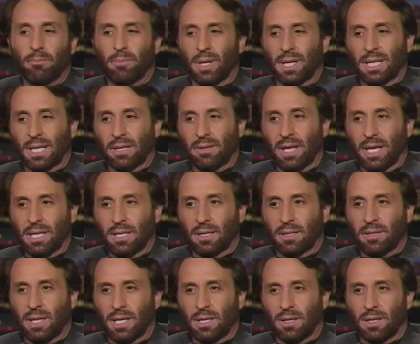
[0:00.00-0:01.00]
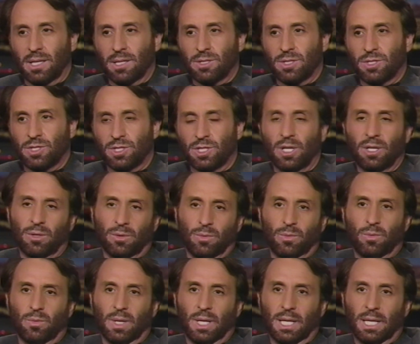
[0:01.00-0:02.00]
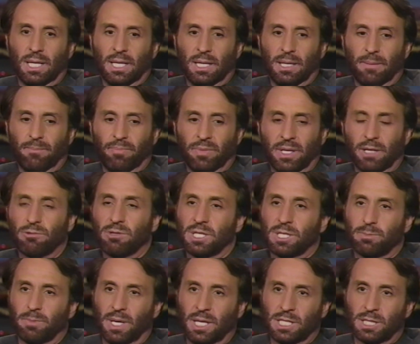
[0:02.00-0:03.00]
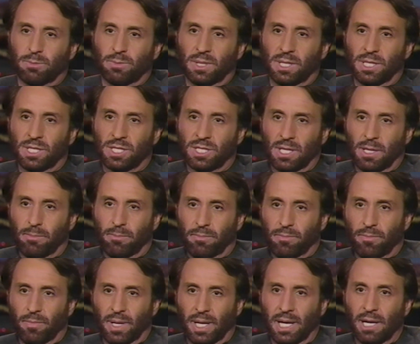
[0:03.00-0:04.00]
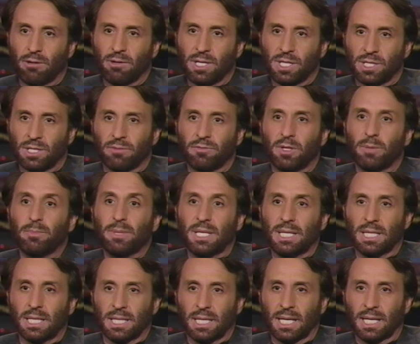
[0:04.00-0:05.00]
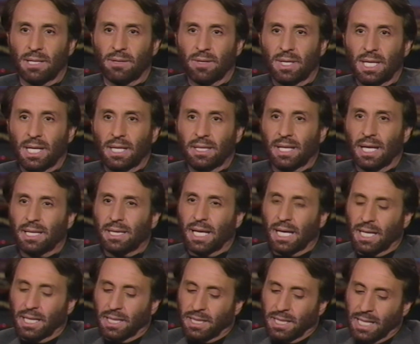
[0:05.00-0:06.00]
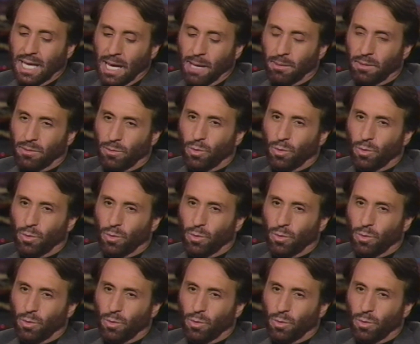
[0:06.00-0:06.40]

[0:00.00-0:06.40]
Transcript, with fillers: But they, they are so um, irresponsible in some areas of the media now that they, the,